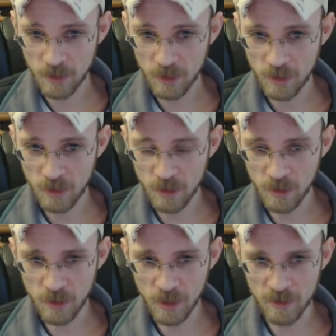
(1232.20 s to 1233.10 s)
I
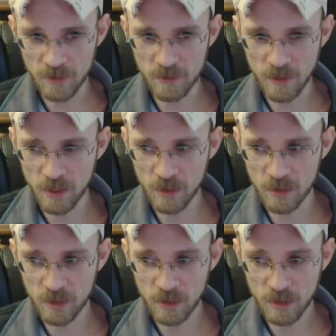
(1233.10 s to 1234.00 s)
think
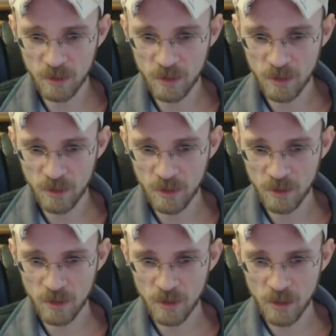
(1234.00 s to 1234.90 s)

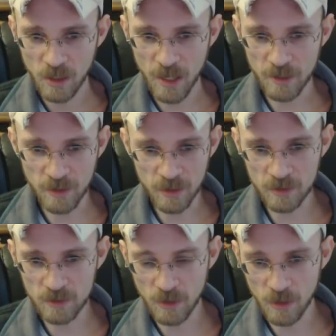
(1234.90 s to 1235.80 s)
I
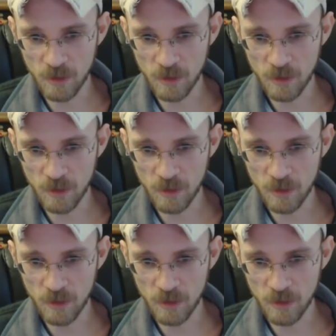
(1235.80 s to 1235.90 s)
saw